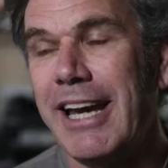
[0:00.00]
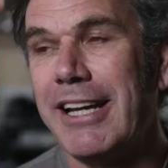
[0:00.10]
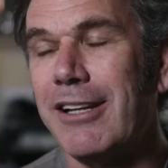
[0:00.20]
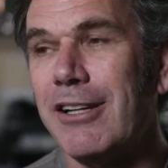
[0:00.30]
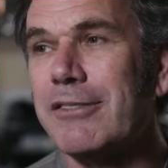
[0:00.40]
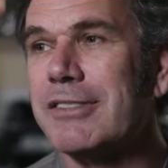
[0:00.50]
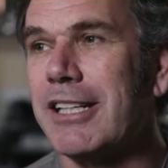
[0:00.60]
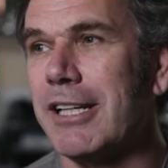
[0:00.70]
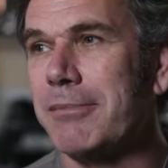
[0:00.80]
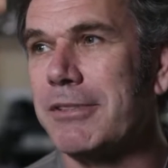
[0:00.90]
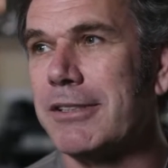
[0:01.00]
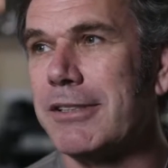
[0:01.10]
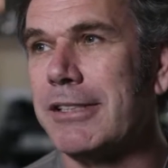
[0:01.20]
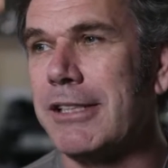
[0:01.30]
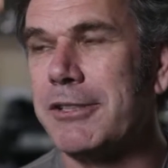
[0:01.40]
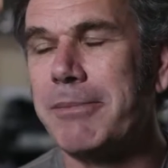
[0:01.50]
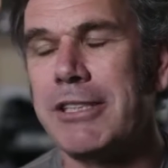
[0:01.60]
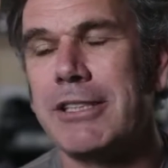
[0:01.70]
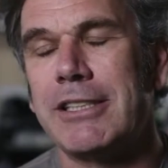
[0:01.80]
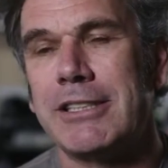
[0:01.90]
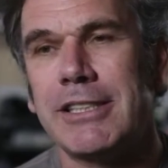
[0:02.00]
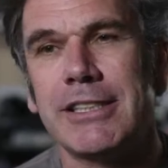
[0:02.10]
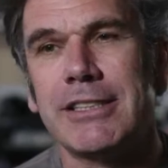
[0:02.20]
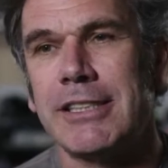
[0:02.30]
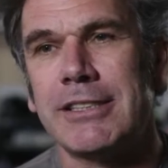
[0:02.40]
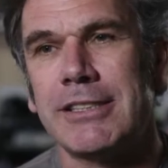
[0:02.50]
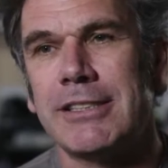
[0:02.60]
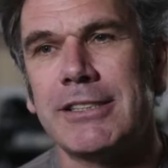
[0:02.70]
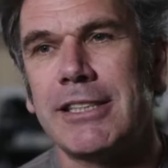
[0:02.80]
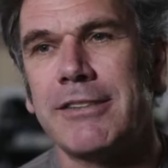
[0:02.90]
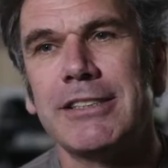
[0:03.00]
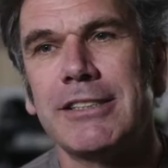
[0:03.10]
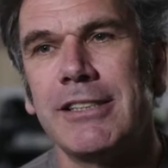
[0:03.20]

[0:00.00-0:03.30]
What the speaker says: And a lot of times, you know, especially in the 60s and